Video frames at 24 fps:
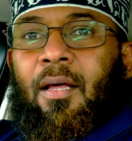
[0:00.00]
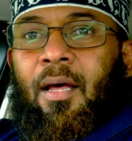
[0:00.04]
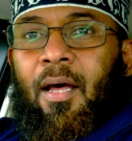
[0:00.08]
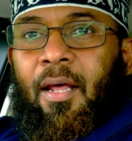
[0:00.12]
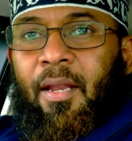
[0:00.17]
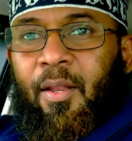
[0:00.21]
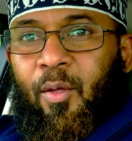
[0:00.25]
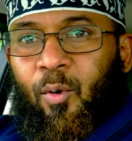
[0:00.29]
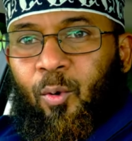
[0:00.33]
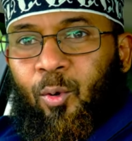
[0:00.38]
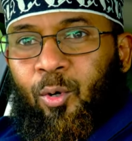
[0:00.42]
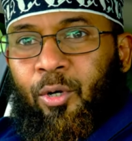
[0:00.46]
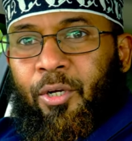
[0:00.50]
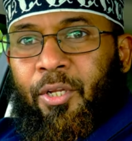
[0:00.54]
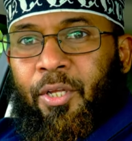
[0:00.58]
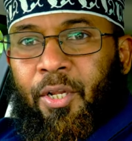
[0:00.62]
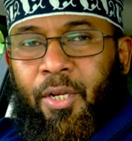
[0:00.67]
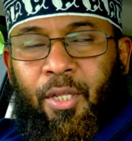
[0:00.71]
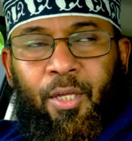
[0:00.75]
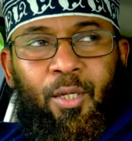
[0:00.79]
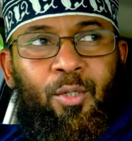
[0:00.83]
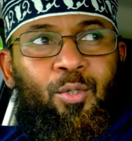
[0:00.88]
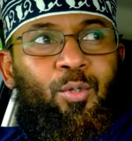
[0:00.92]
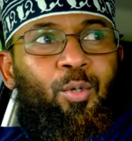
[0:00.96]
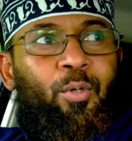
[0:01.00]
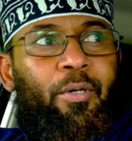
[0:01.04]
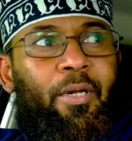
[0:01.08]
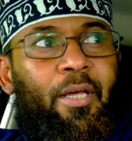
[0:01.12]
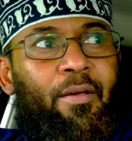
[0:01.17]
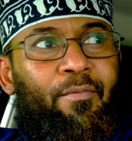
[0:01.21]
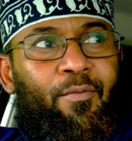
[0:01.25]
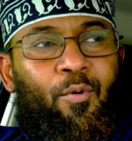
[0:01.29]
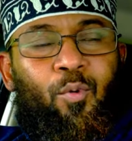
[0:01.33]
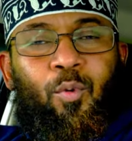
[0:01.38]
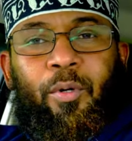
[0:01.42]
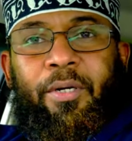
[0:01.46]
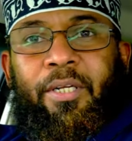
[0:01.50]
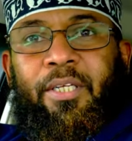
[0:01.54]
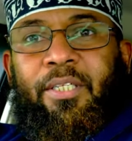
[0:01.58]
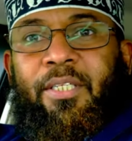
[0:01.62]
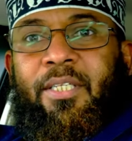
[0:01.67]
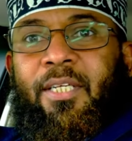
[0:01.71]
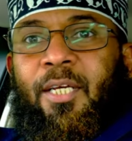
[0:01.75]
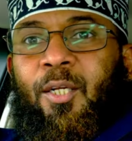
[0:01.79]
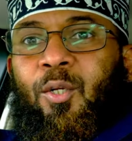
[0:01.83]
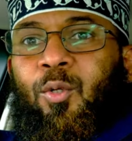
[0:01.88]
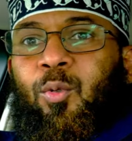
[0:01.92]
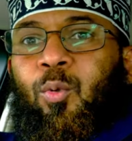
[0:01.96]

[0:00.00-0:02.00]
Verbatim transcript: And the only reason everyone is here